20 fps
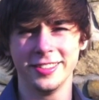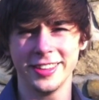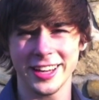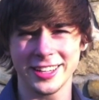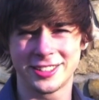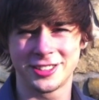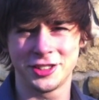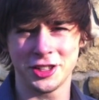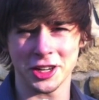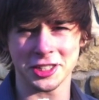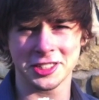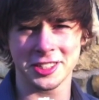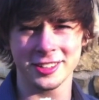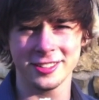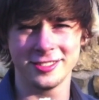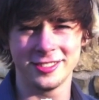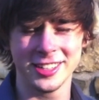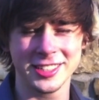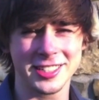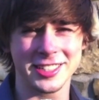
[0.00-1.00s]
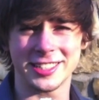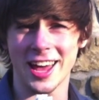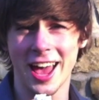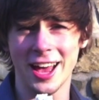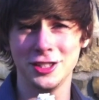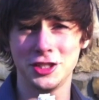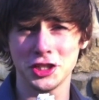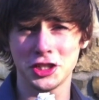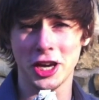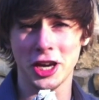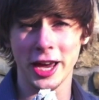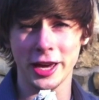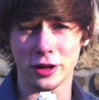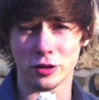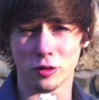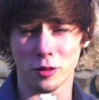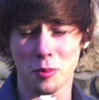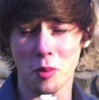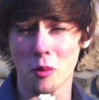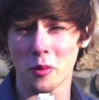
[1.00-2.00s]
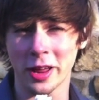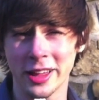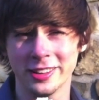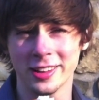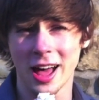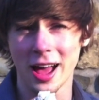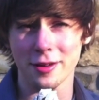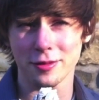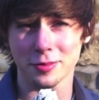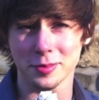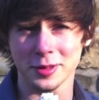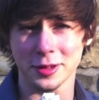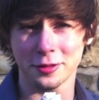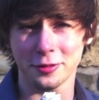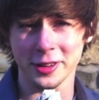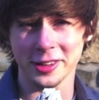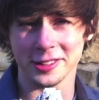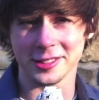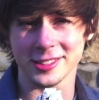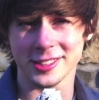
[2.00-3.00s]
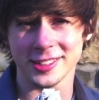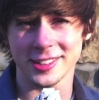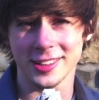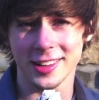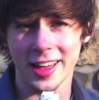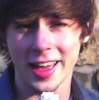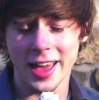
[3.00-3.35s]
Thanks, Justin. This is Educator reporting live from the field.